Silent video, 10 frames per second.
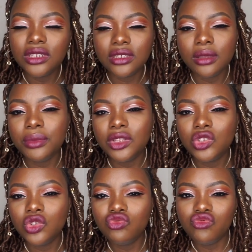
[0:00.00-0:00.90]
is a bit
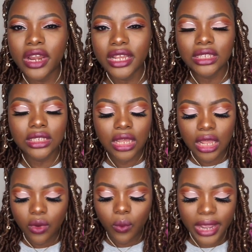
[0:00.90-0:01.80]
too red,
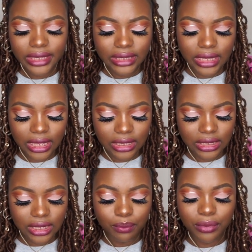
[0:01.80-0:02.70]
while 10
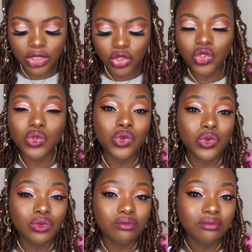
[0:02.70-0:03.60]
is a bit
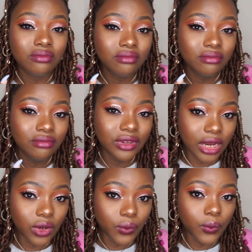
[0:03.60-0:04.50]
too
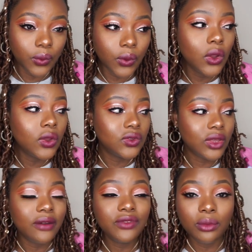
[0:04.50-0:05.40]
yellow. So
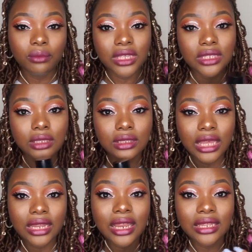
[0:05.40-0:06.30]
I have to mix
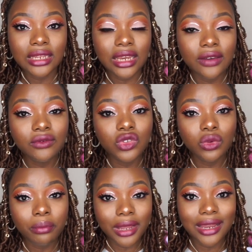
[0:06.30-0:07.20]
10 and 11 to
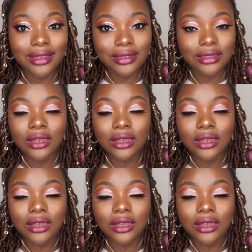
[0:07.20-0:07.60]
balance it